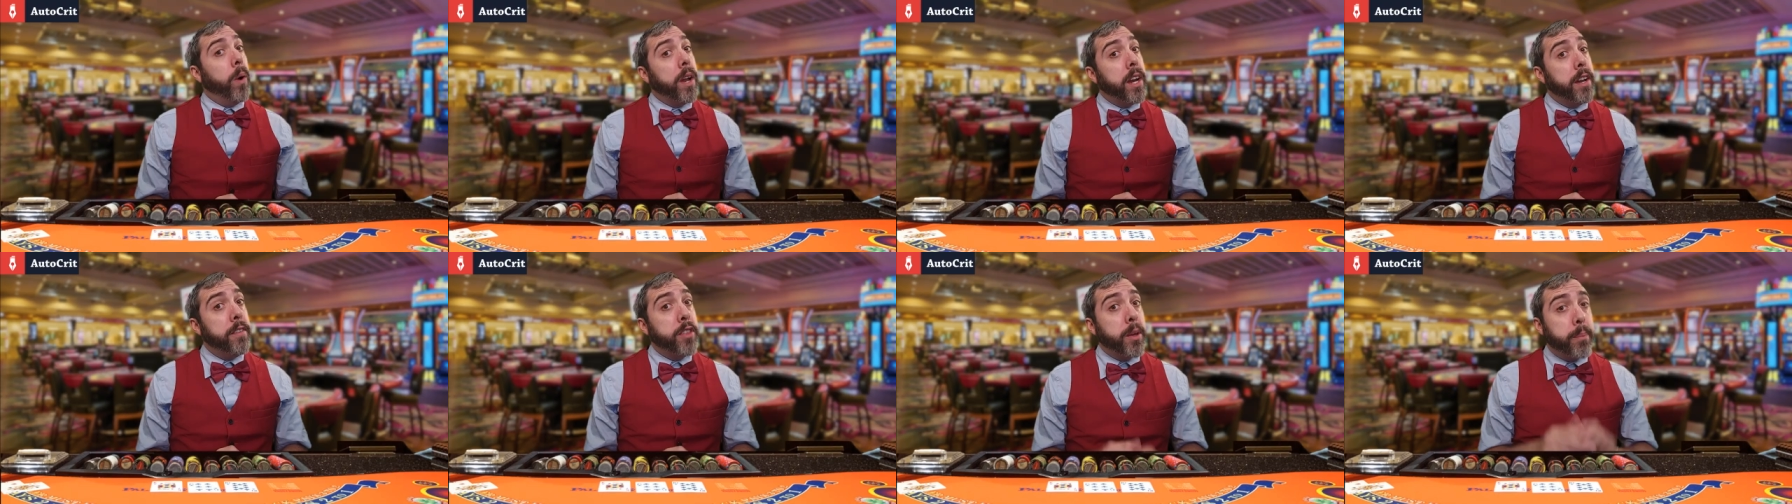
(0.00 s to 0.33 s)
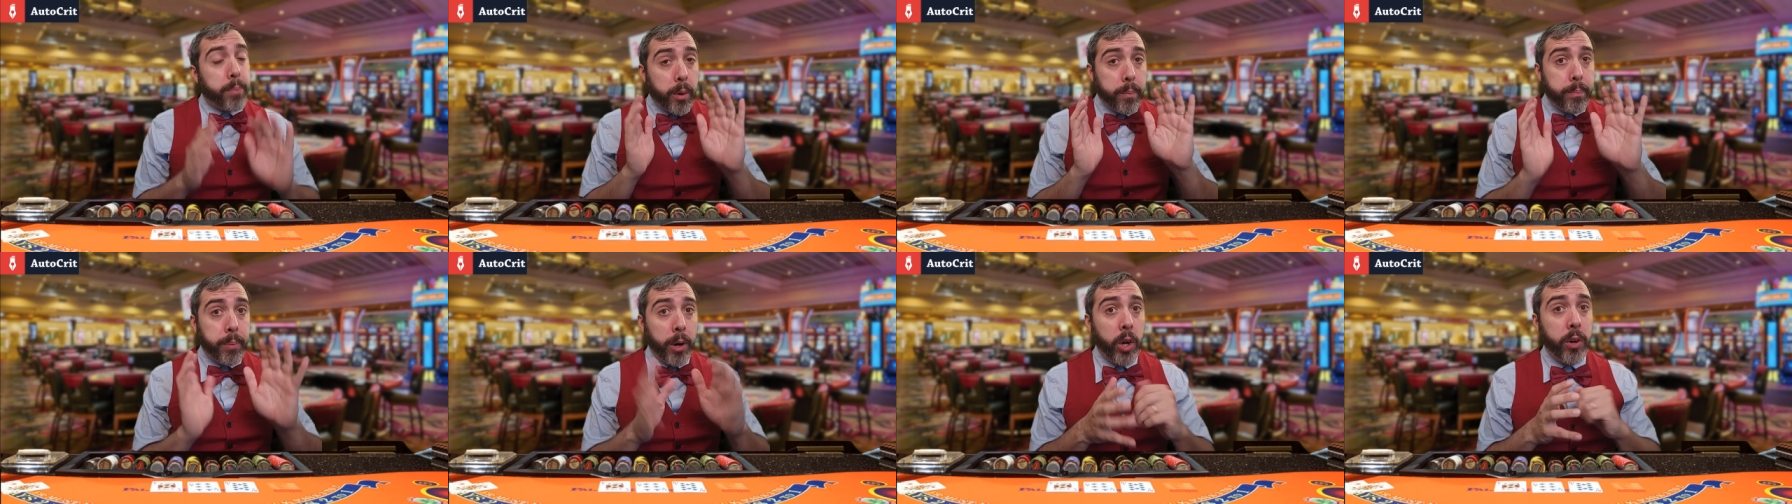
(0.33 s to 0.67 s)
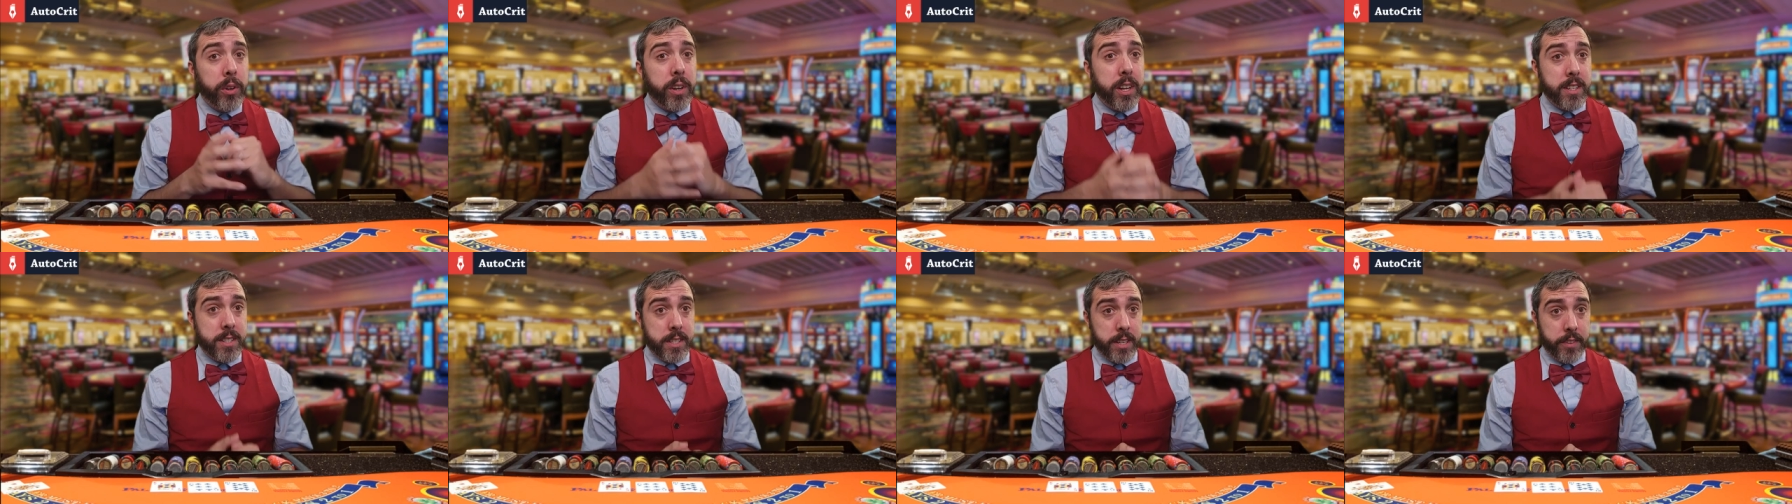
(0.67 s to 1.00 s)
One of the
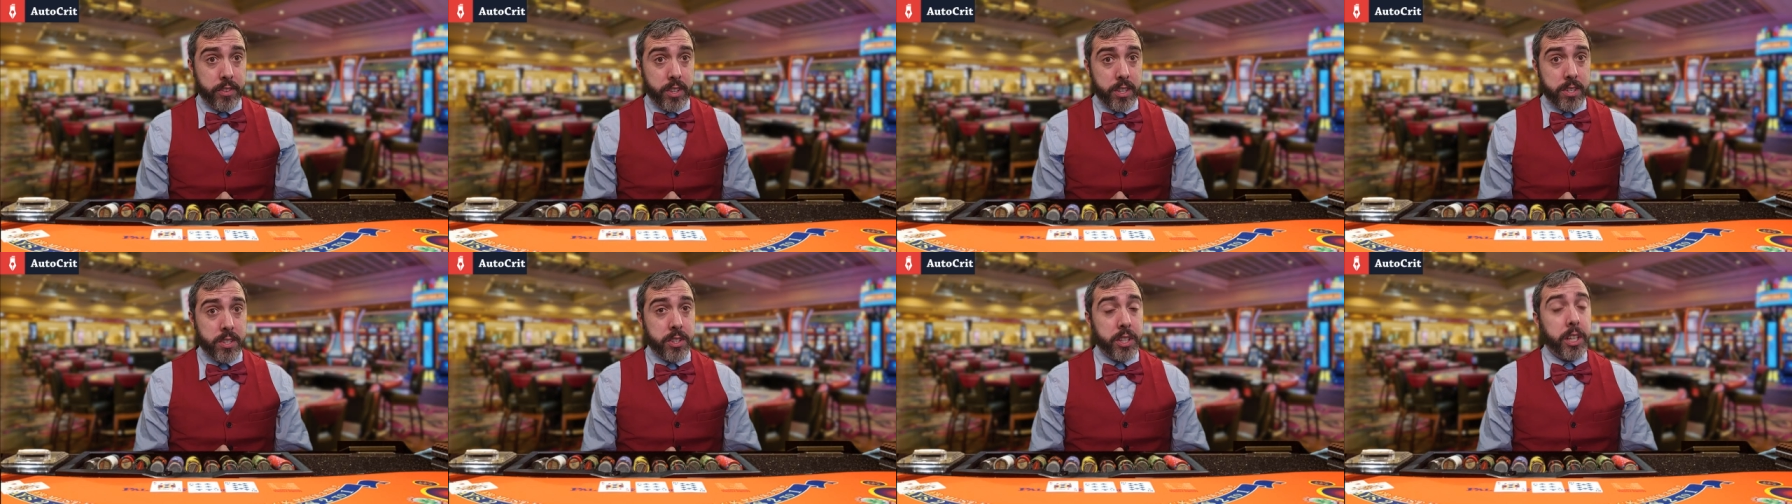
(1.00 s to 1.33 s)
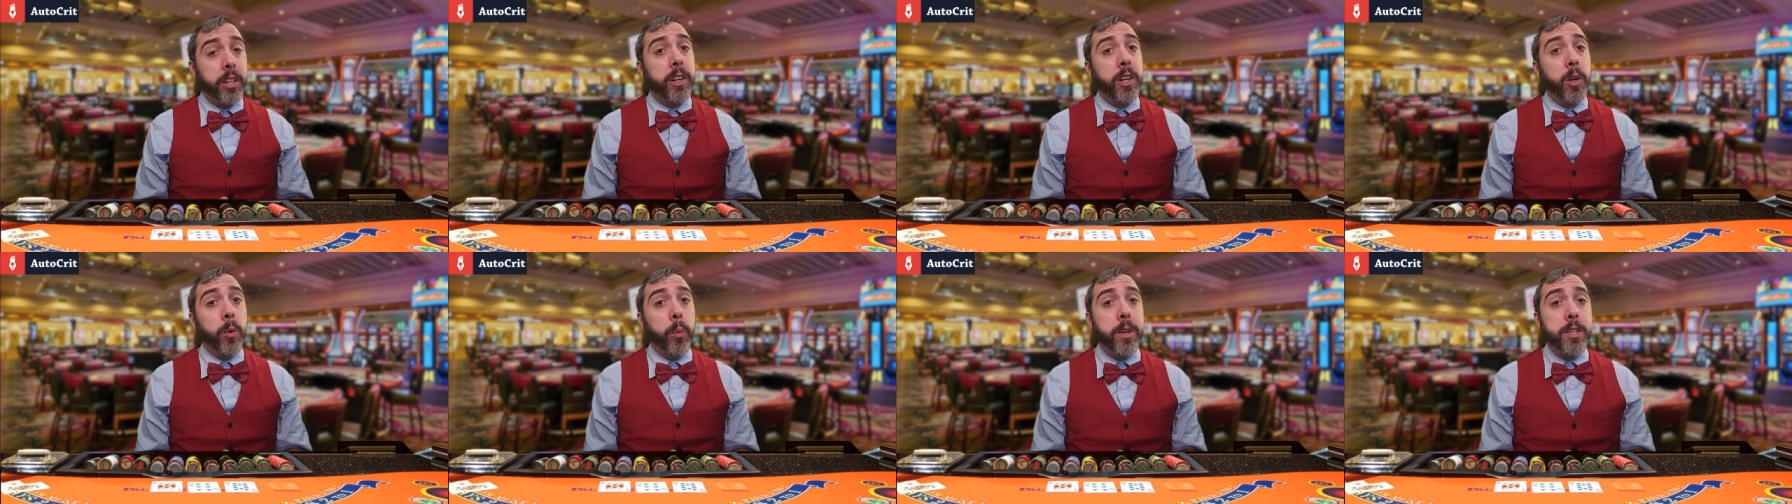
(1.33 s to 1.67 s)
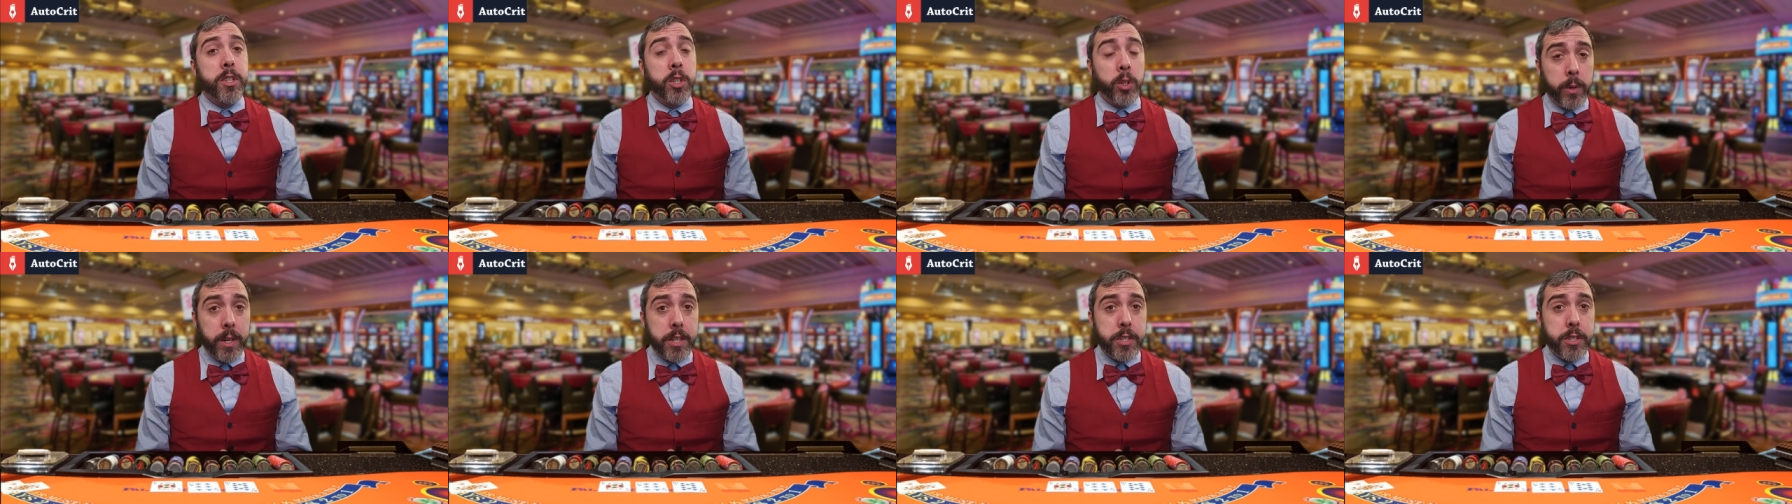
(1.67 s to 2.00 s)
proponents of this theory
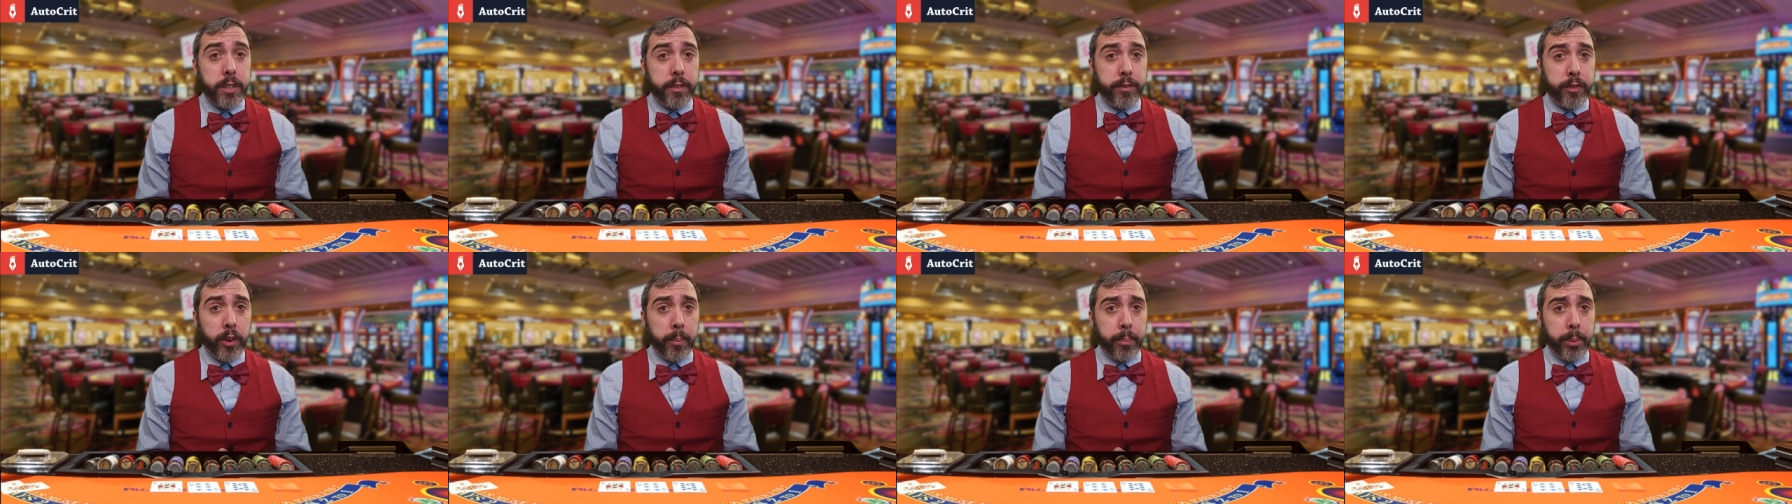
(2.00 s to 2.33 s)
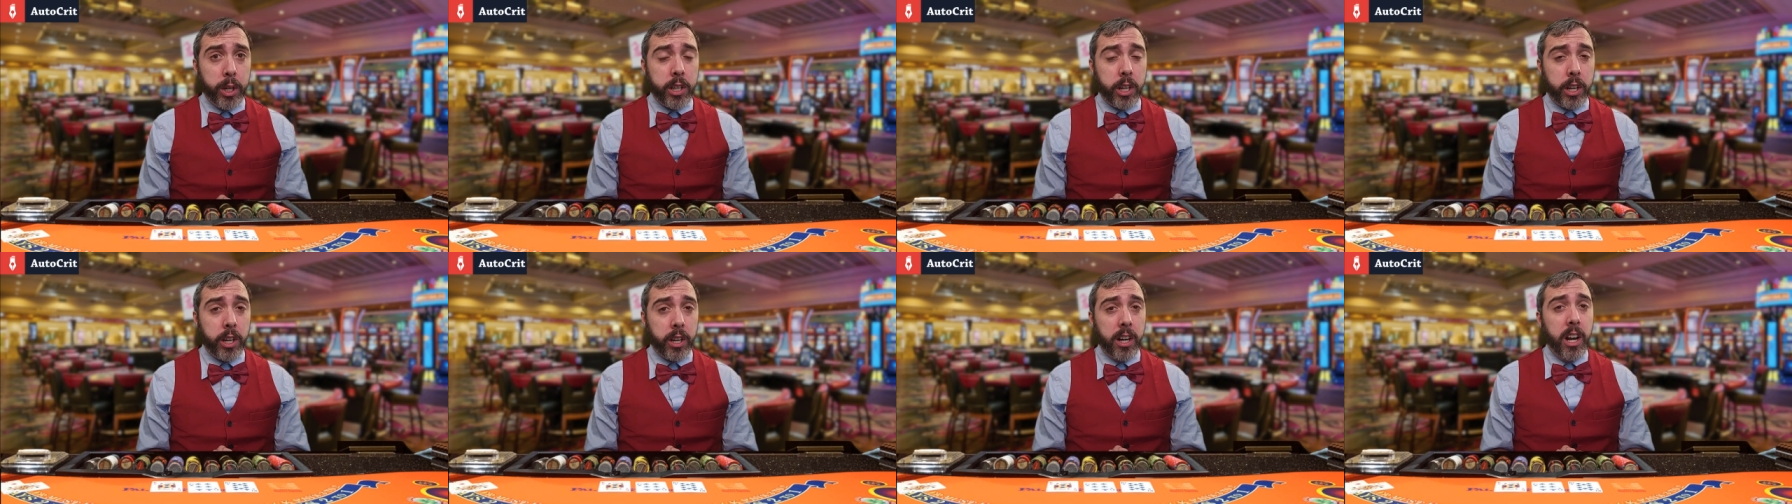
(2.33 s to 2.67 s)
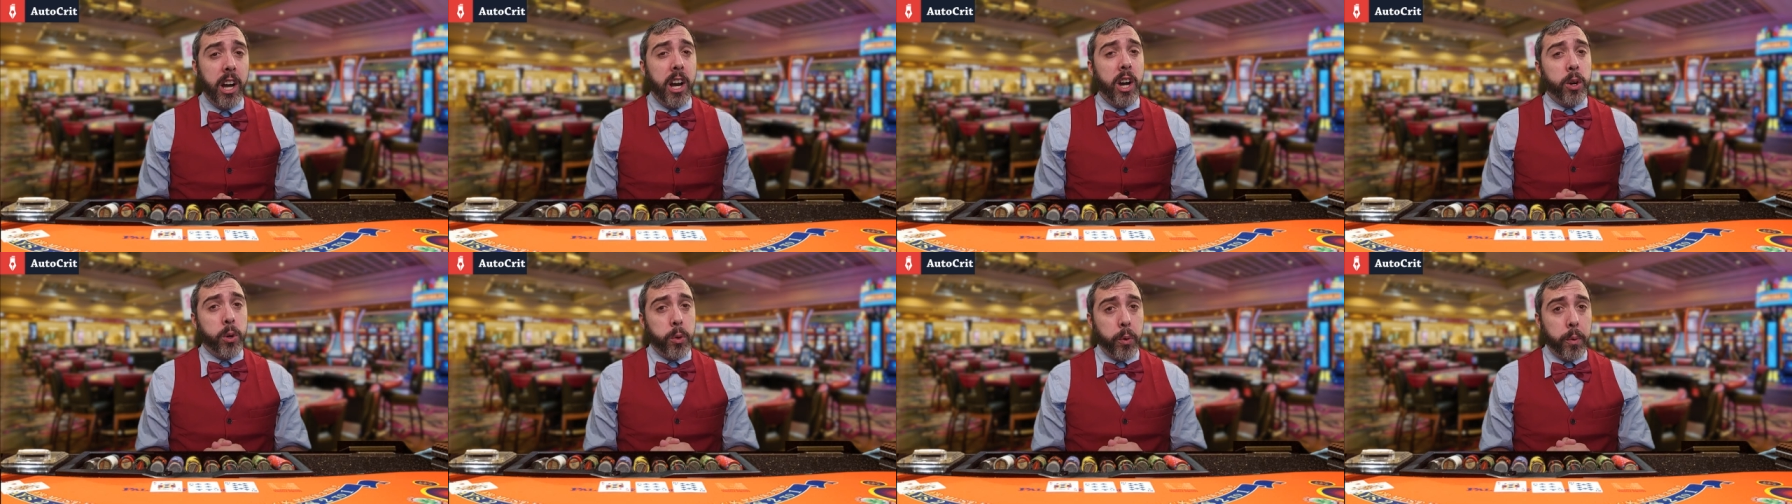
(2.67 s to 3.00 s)
was Christopher Booker,
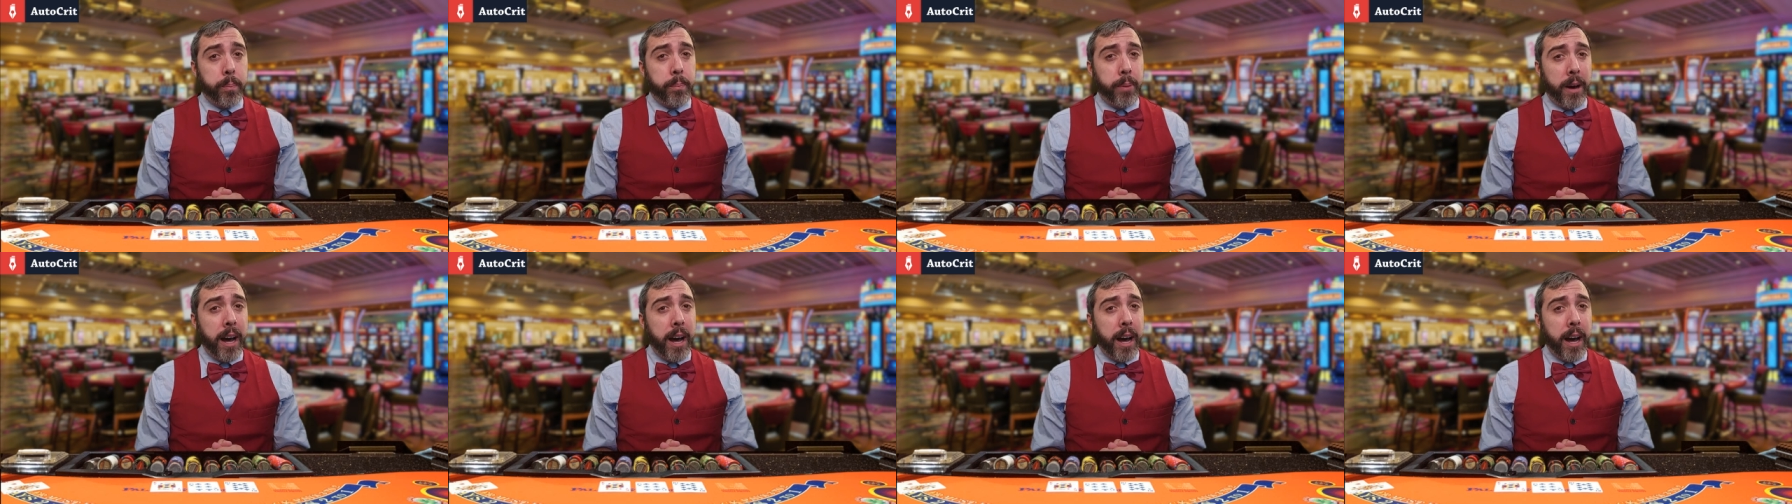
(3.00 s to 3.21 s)
who